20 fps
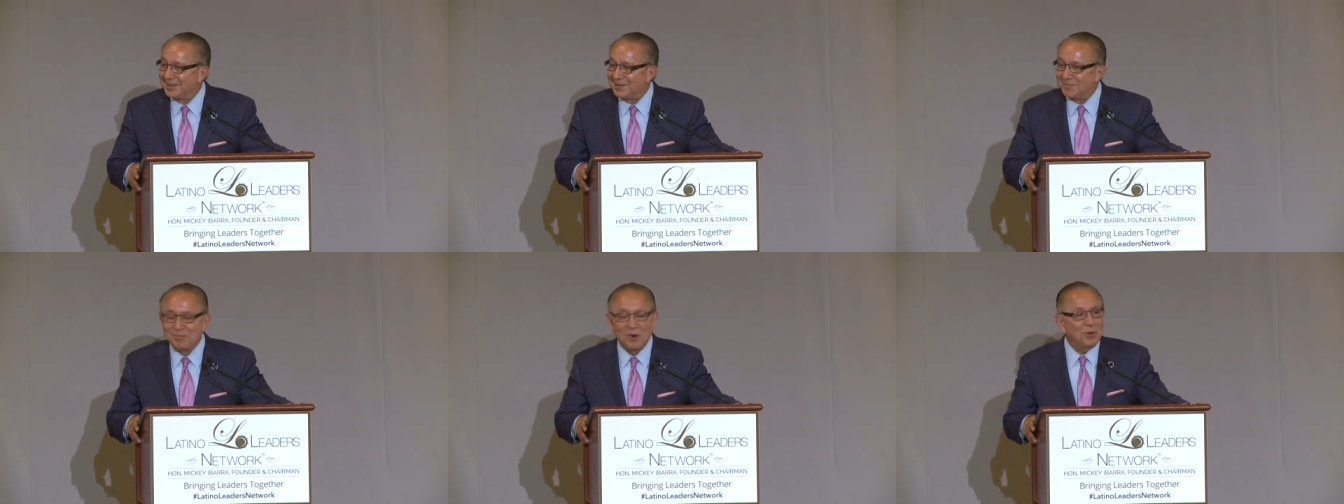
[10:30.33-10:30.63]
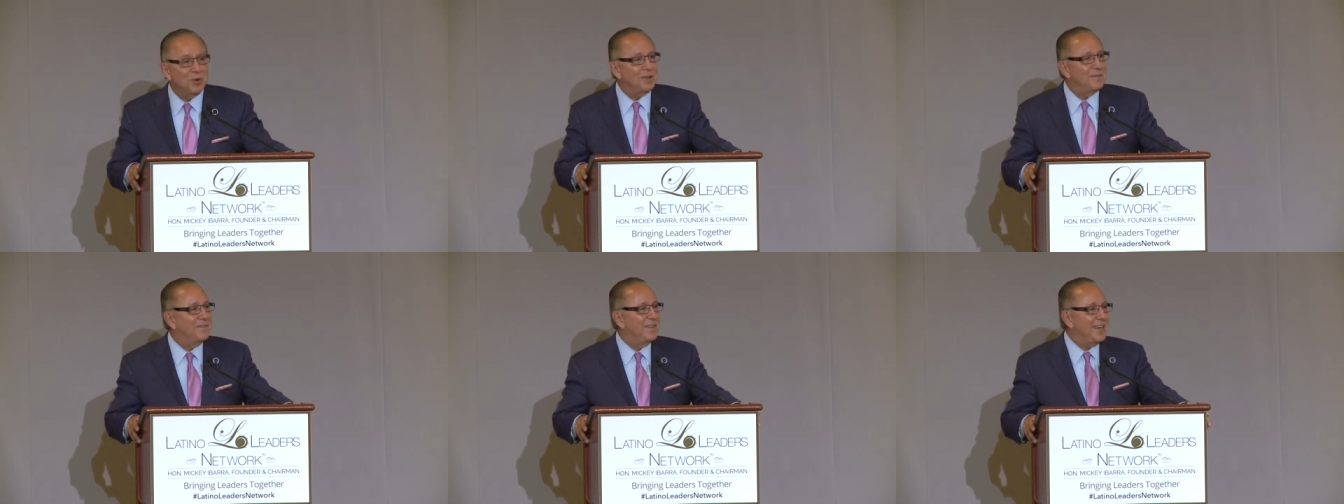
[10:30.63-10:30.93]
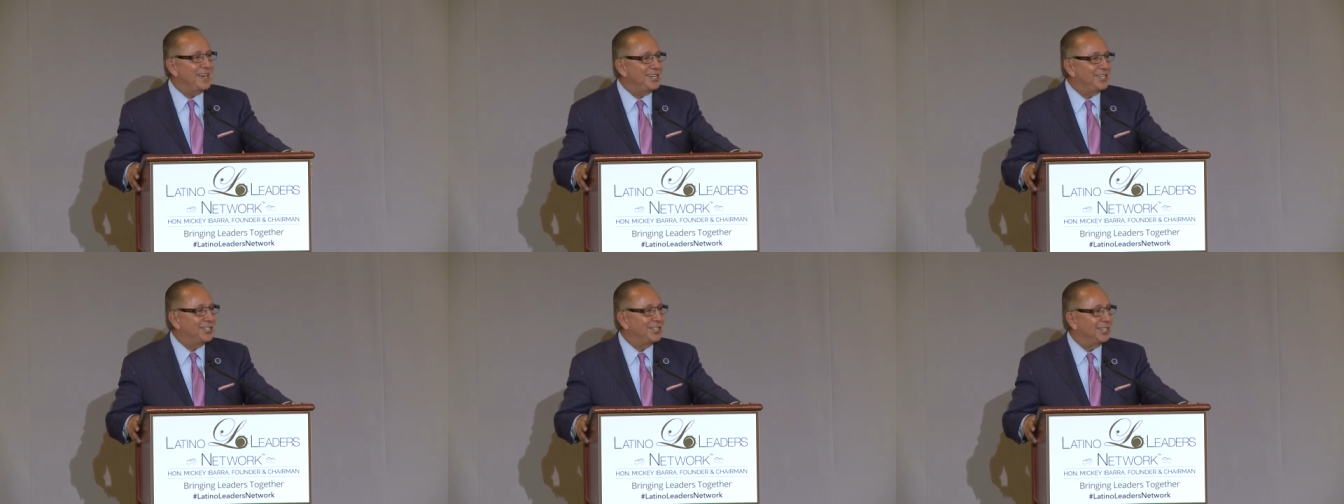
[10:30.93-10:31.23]

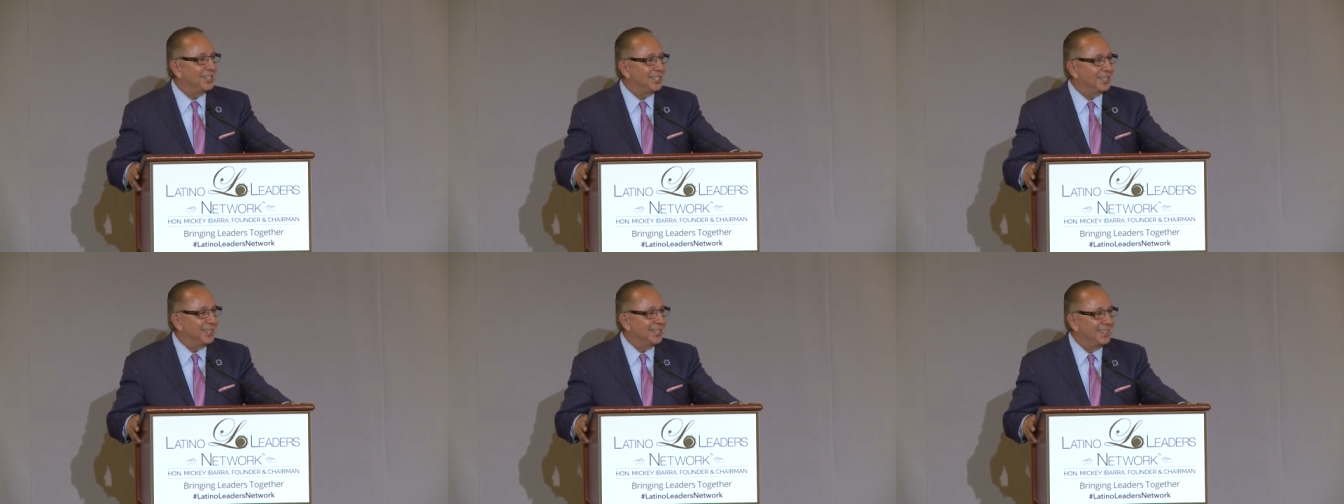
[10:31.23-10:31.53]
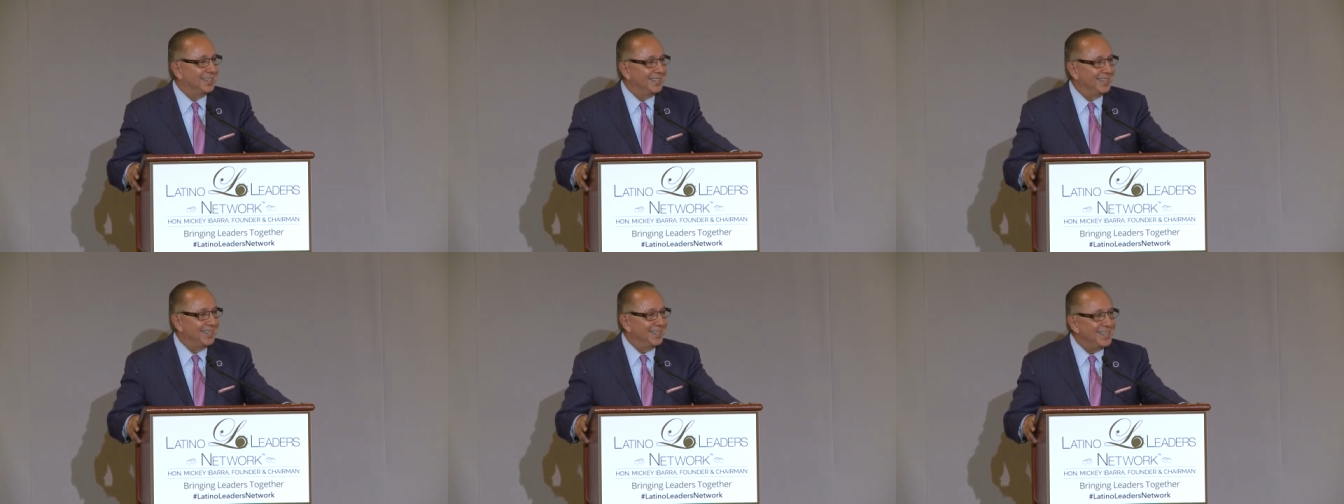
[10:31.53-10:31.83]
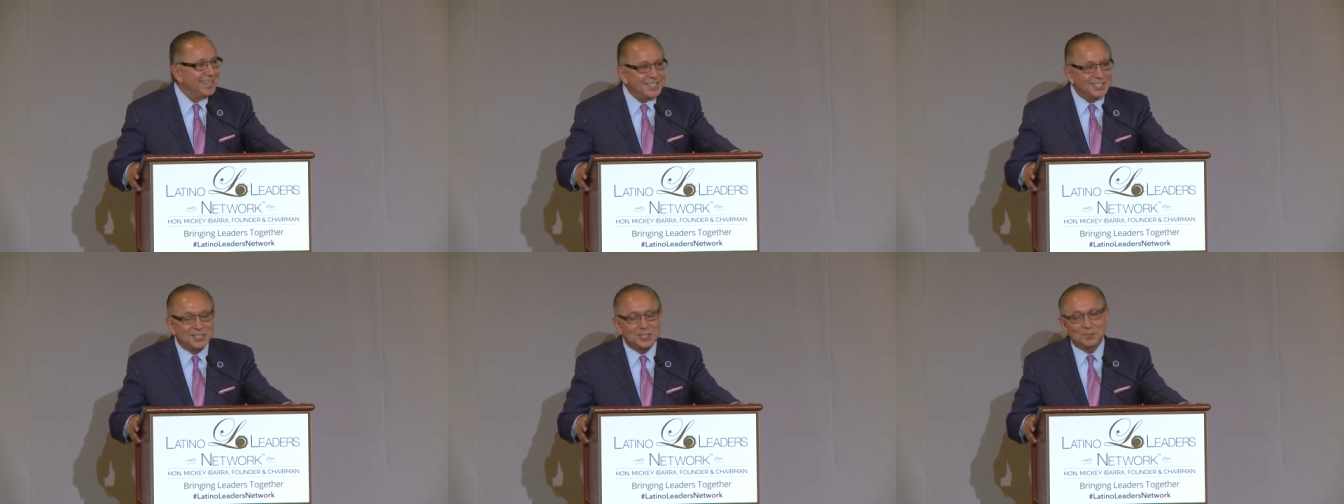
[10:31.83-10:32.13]
motivation,
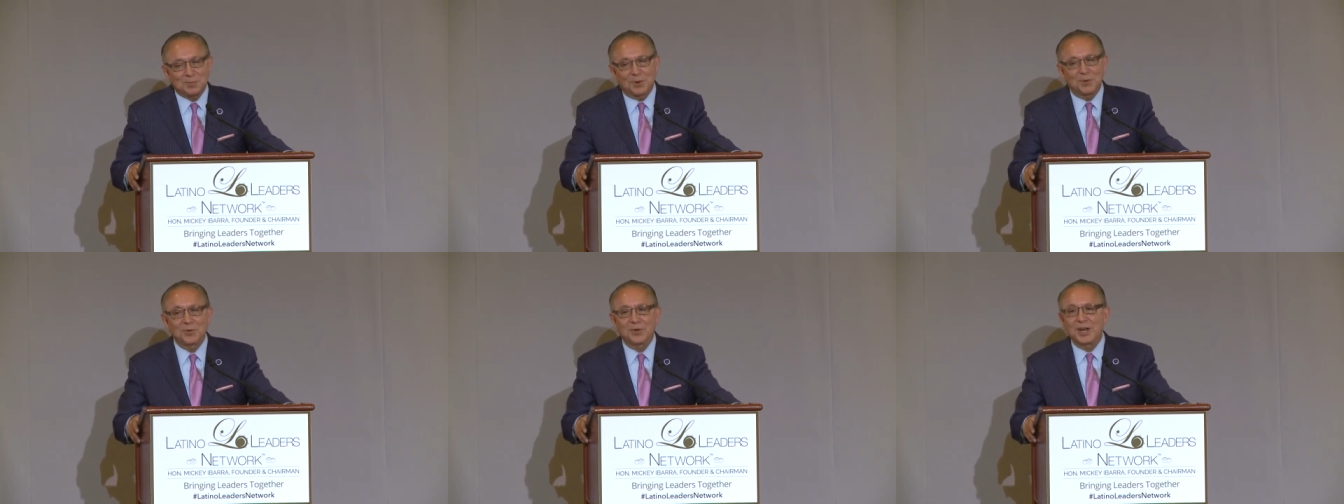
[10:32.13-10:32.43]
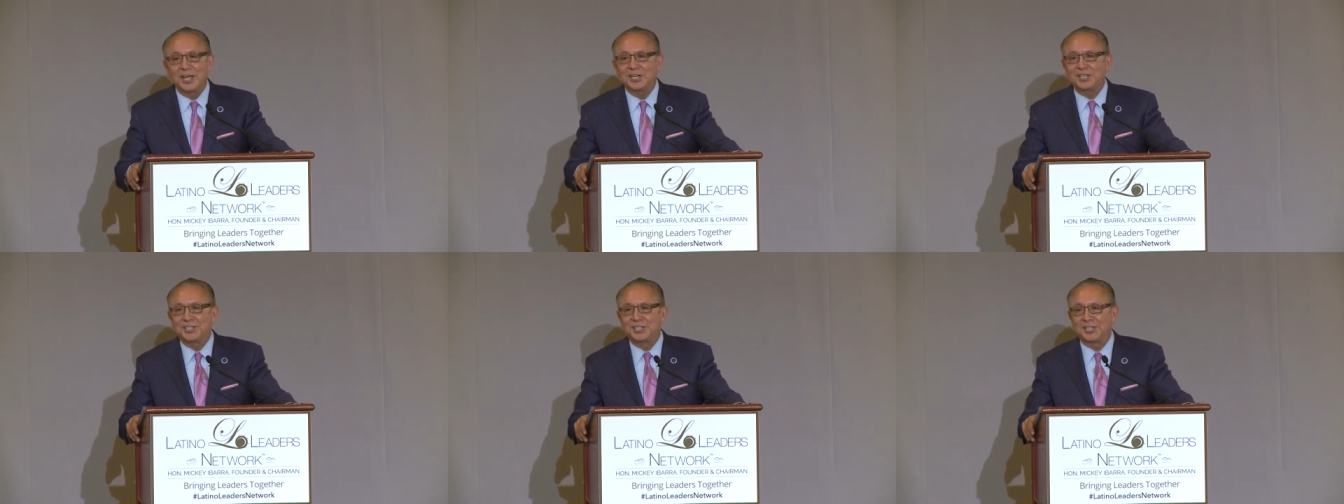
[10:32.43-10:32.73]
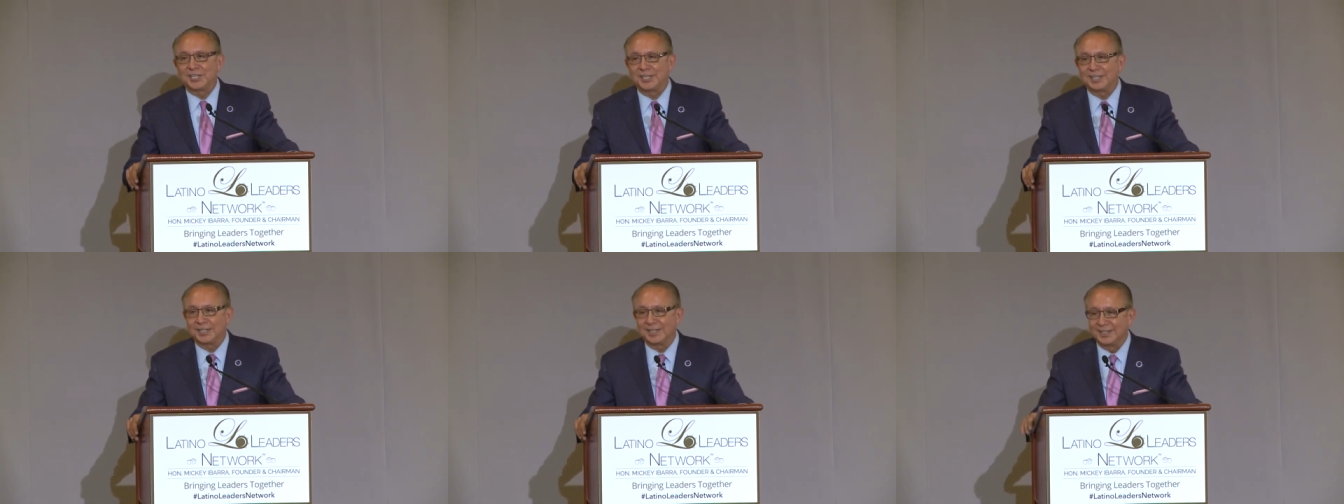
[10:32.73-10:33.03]

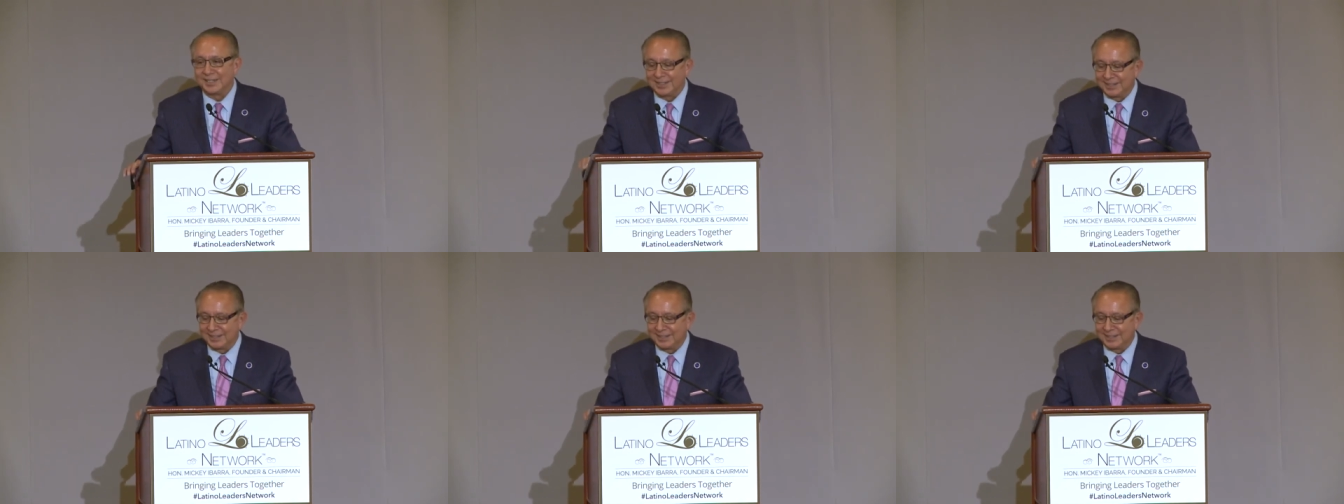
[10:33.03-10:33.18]
inspiration,